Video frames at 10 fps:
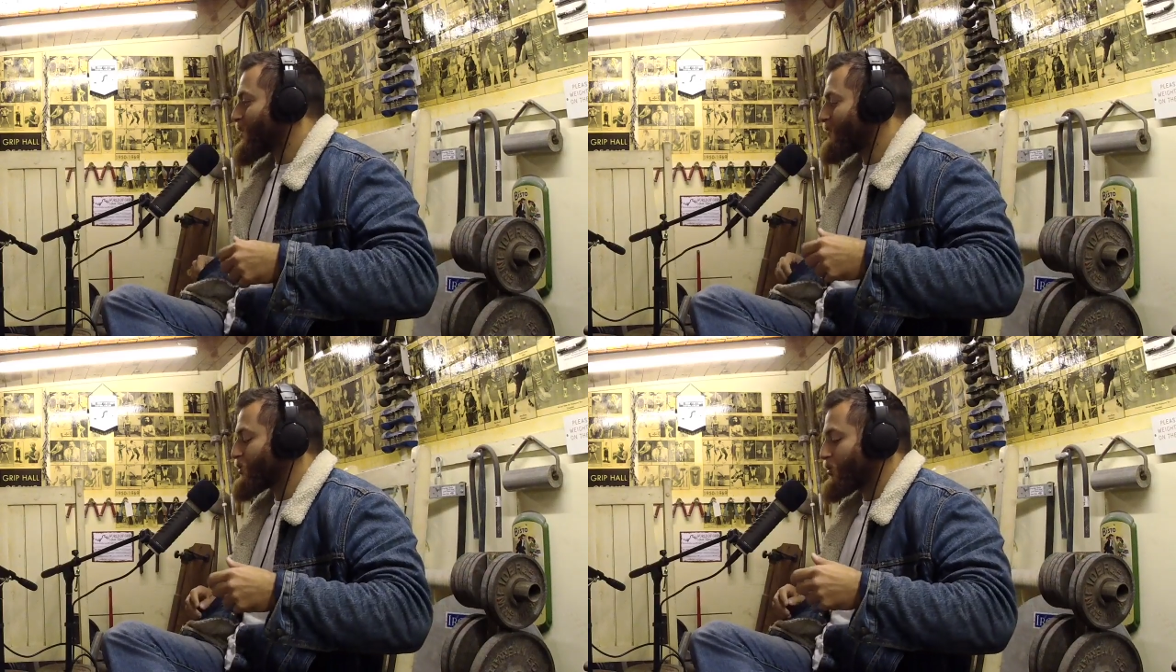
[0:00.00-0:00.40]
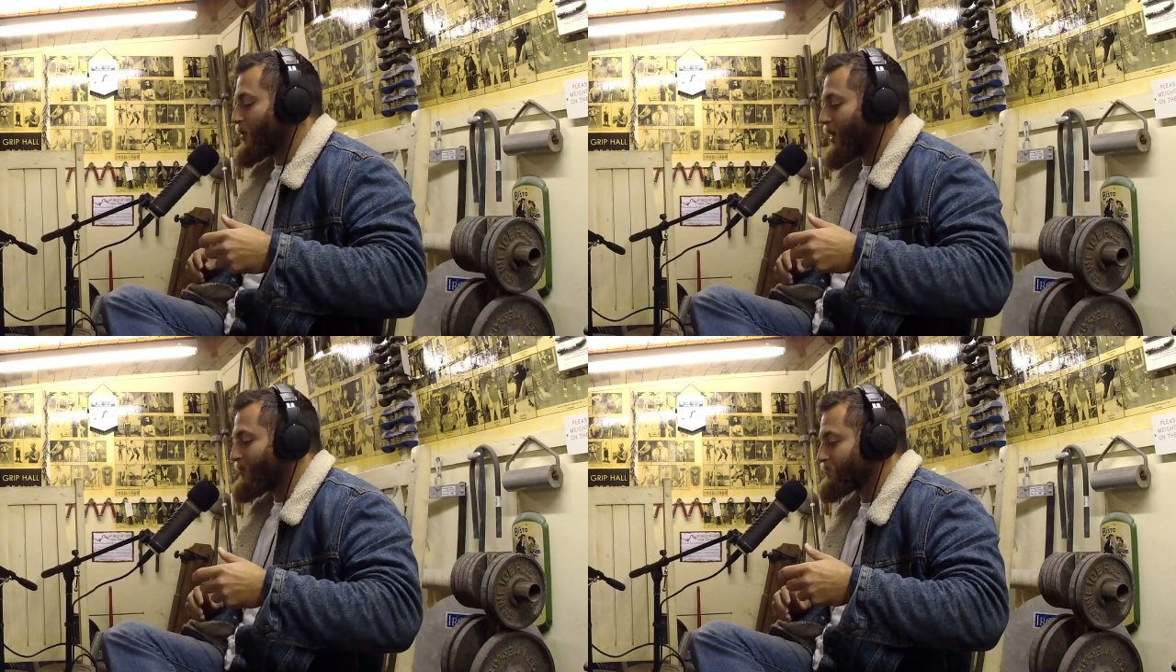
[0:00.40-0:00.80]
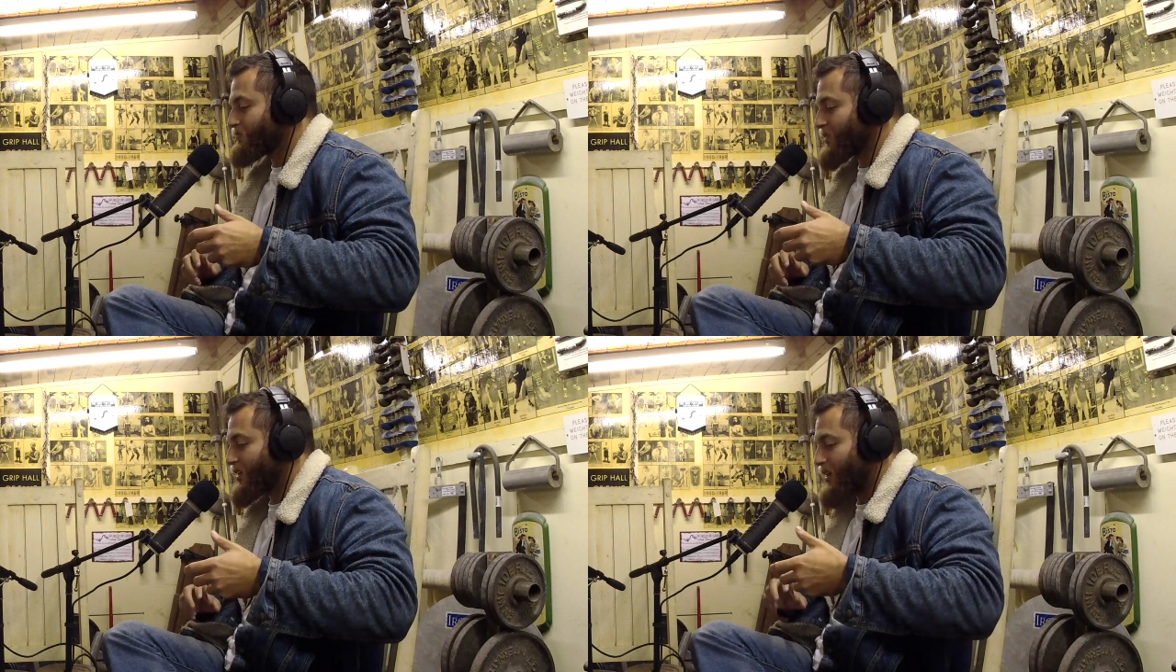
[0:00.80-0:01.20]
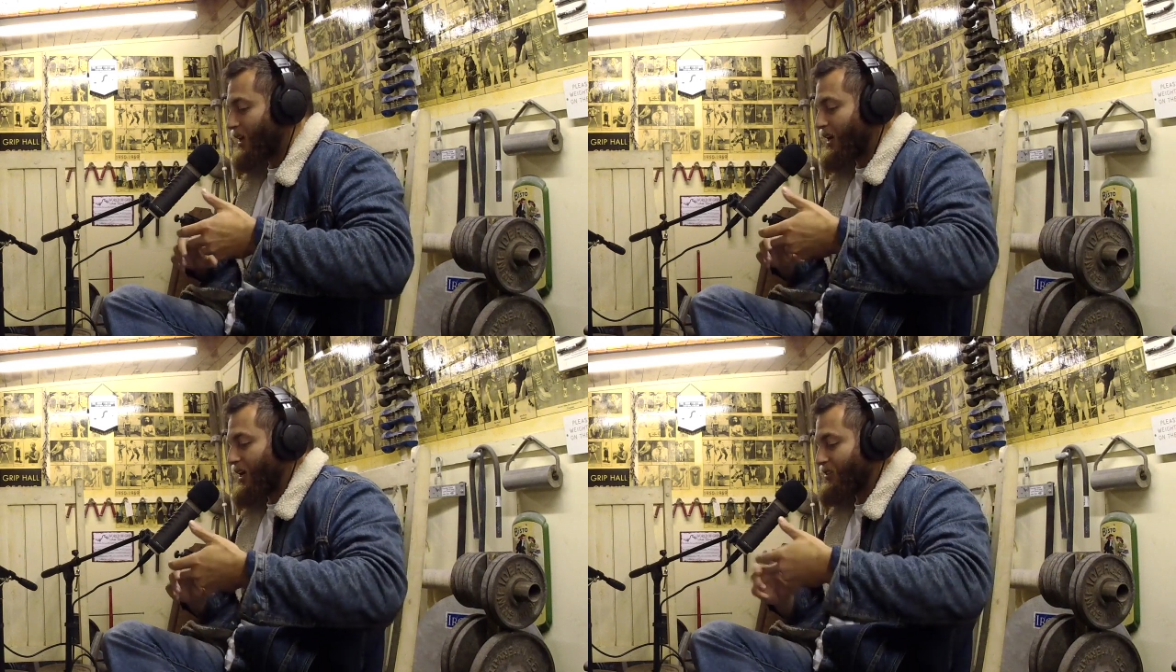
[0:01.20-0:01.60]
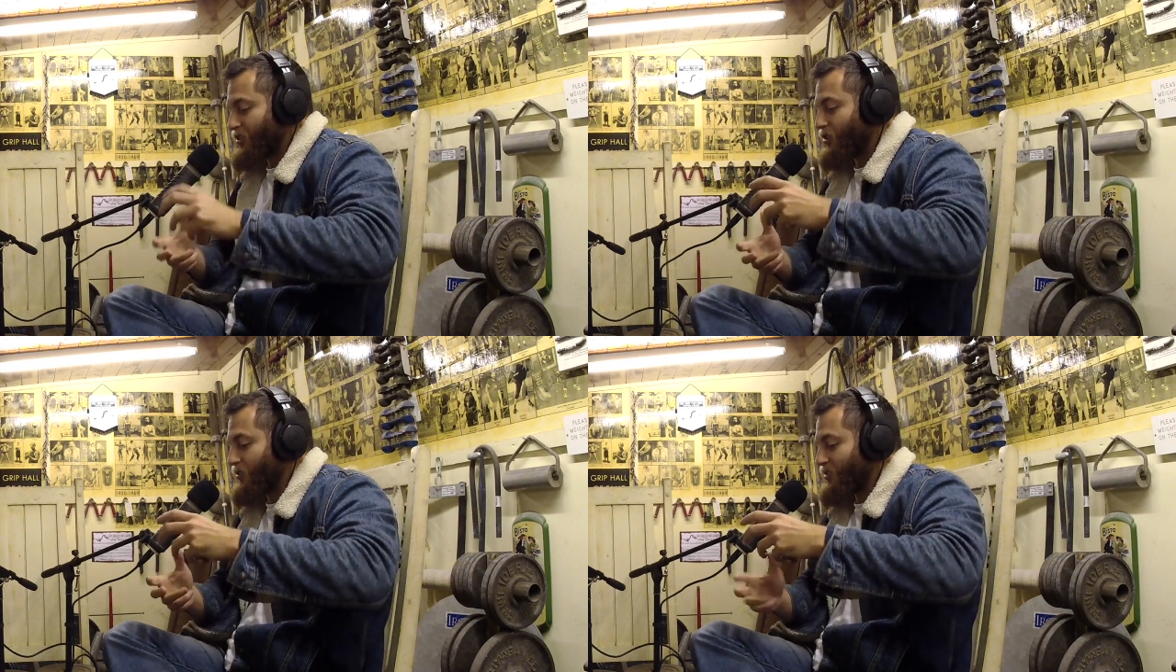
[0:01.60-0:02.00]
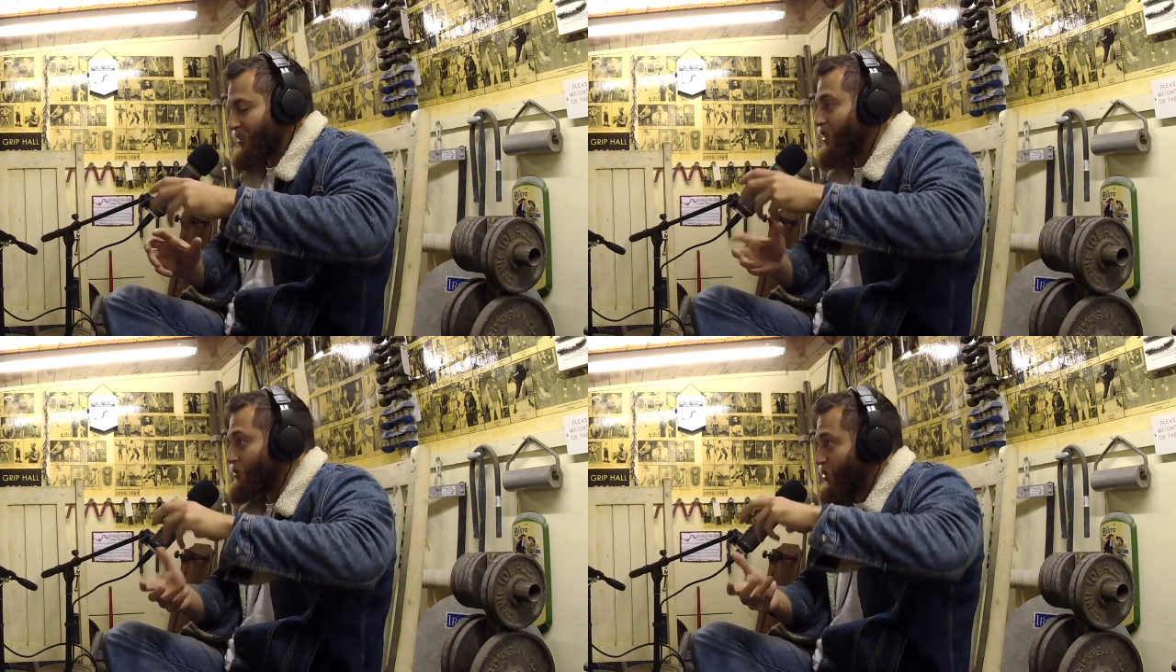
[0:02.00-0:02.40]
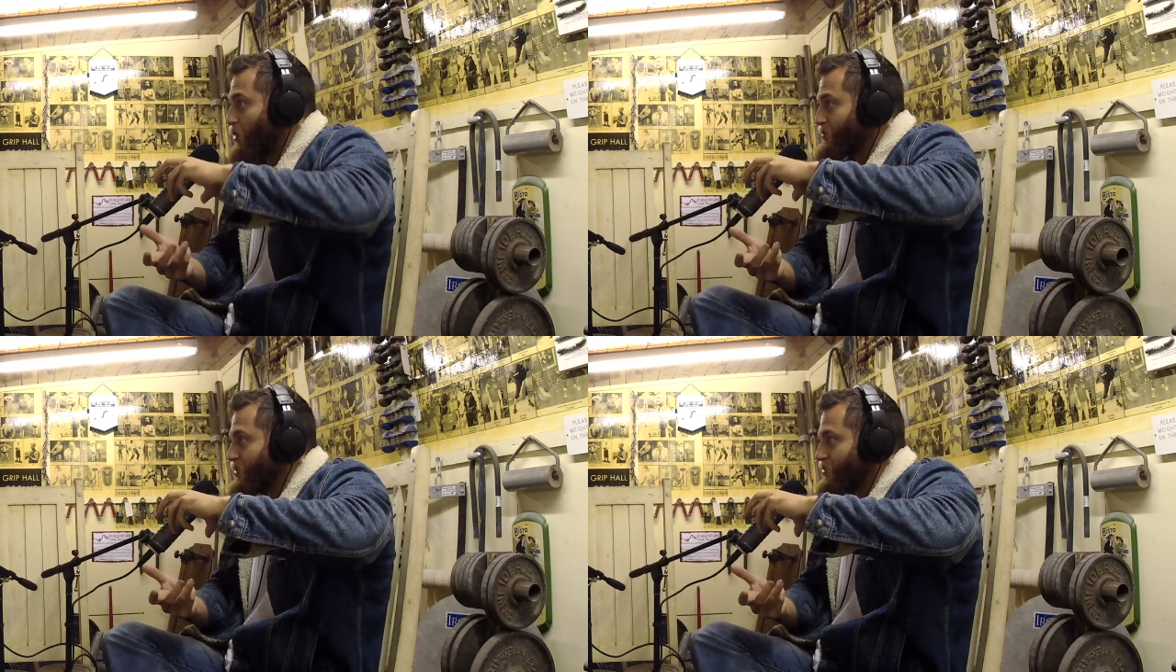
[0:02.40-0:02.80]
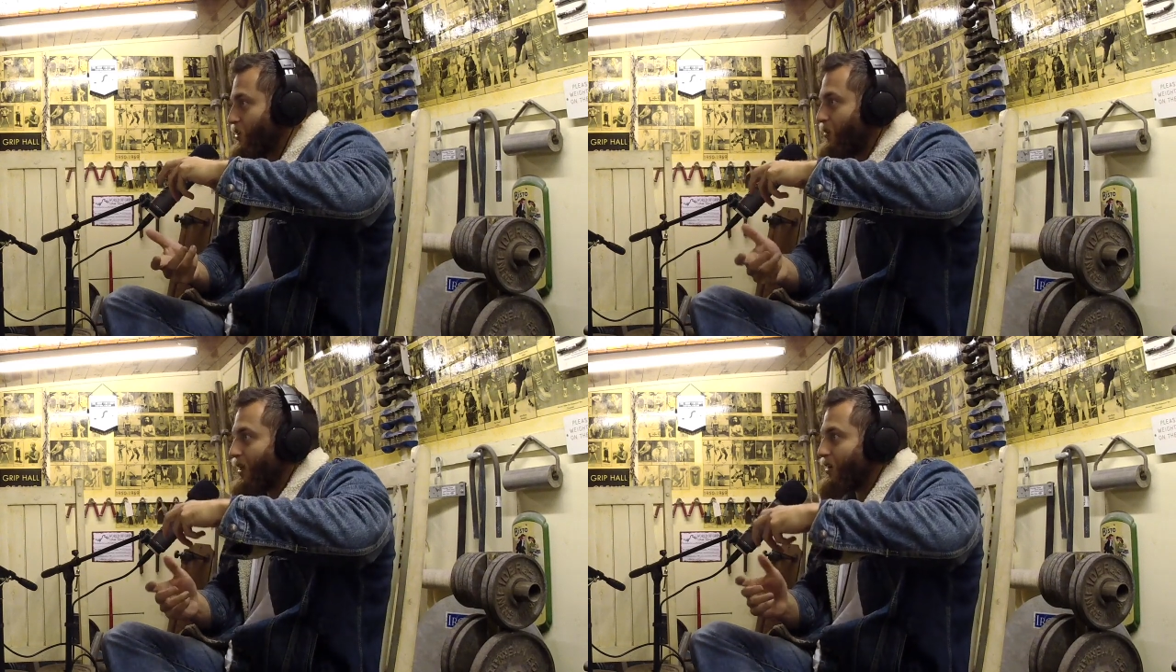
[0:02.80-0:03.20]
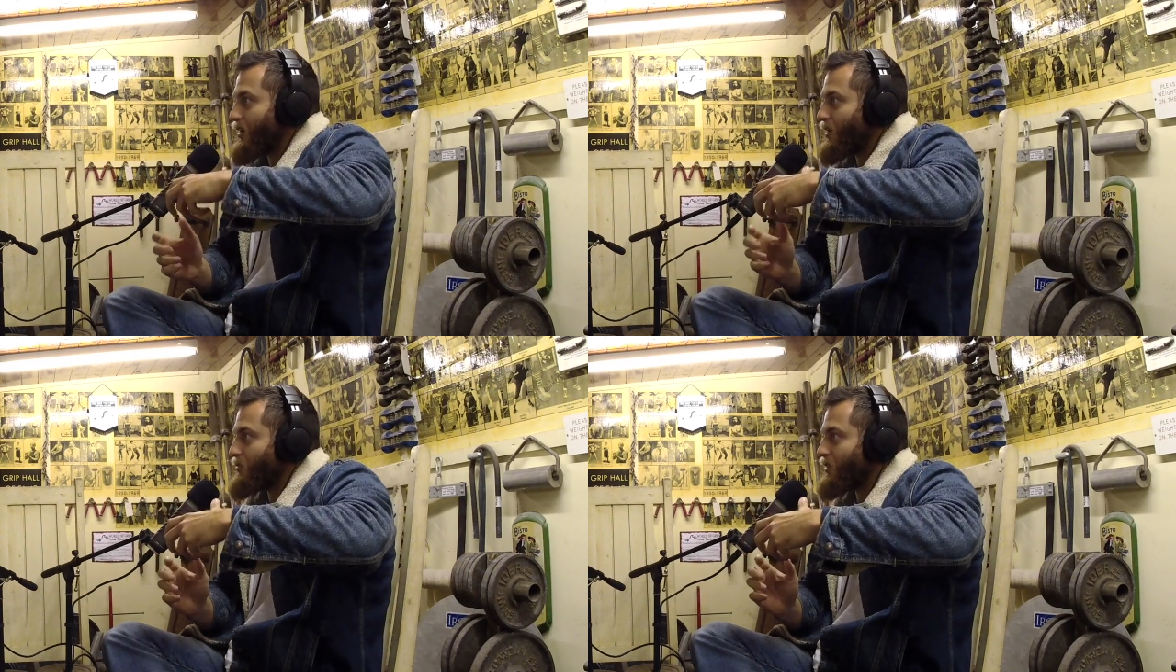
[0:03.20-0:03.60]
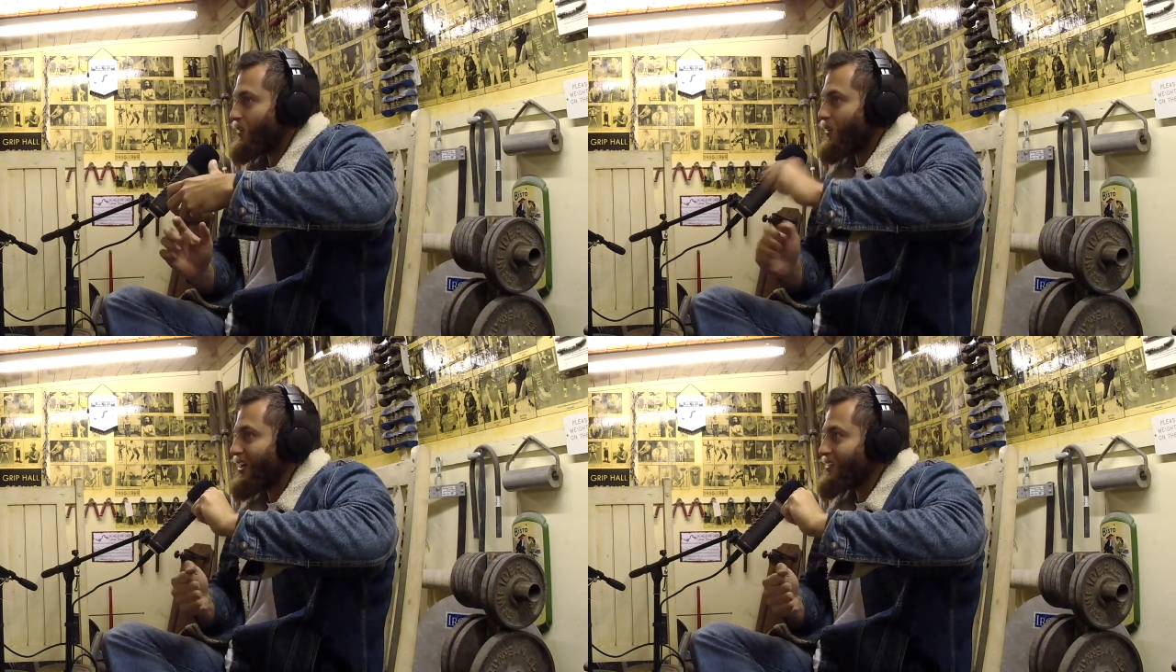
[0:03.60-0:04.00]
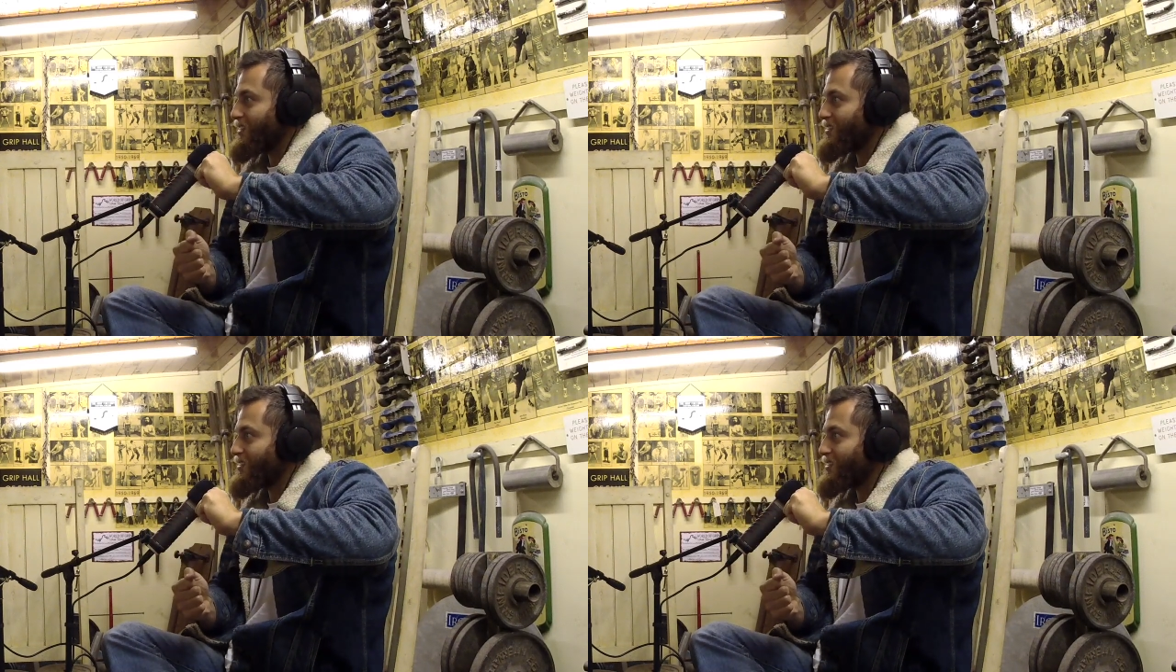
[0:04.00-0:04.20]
Do you ever do steel sculptures? I know the guys in